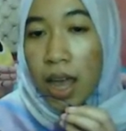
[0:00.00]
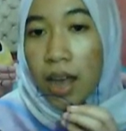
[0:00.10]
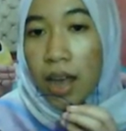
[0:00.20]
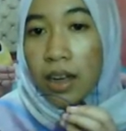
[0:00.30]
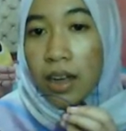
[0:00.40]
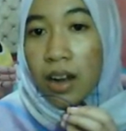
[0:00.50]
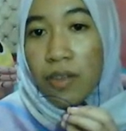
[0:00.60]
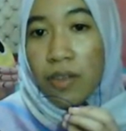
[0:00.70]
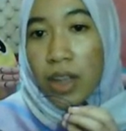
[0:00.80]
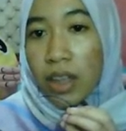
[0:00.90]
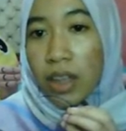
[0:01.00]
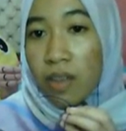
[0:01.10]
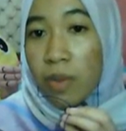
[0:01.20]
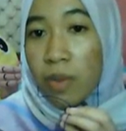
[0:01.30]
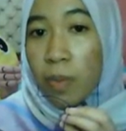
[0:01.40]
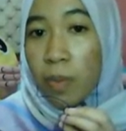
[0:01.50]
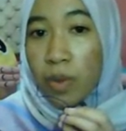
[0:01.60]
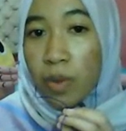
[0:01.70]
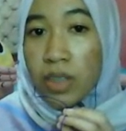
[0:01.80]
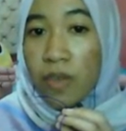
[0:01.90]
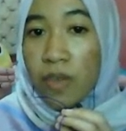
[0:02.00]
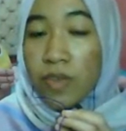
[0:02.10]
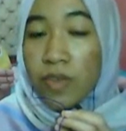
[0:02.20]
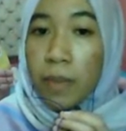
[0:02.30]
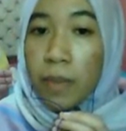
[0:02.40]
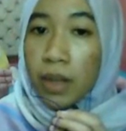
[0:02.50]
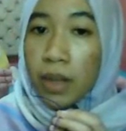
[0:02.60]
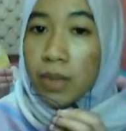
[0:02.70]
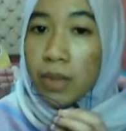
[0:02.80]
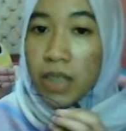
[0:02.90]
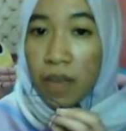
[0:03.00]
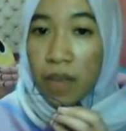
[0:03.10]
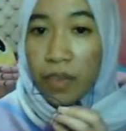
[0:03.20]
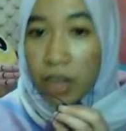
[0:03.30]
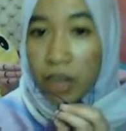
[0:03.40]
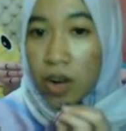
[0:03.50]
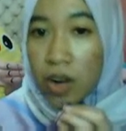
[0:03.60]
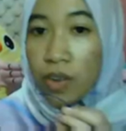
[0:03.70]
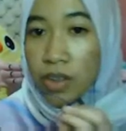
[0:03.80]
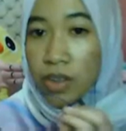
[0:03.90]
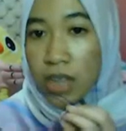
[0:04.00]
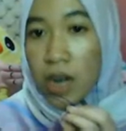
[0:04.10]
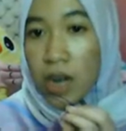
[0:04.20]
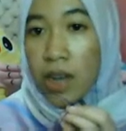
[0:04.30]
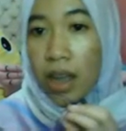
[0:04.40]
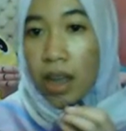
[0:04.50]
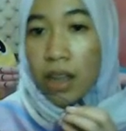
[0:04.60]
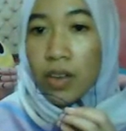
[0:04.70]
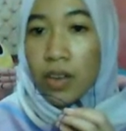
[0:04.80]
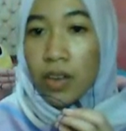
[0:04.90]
An effective propositive sample must have clear criteria and